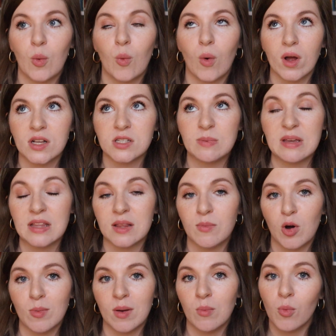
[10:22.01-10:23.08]
want to be in the
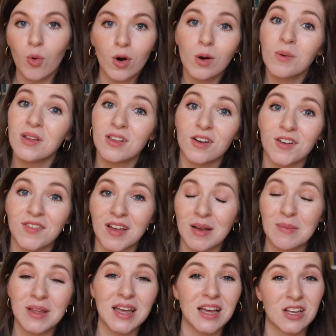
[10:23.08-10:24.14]
moment more with your
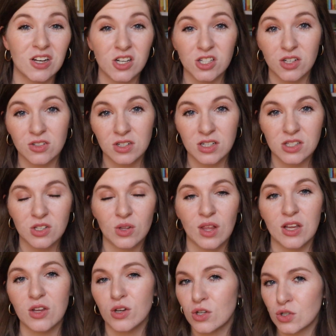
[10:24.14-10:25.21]
family and your children, so
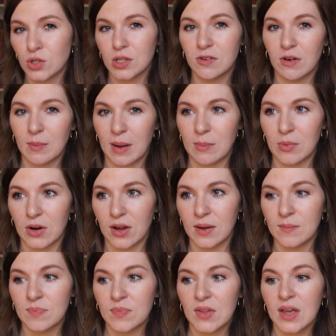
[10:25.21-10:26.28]
then you can truly remember it.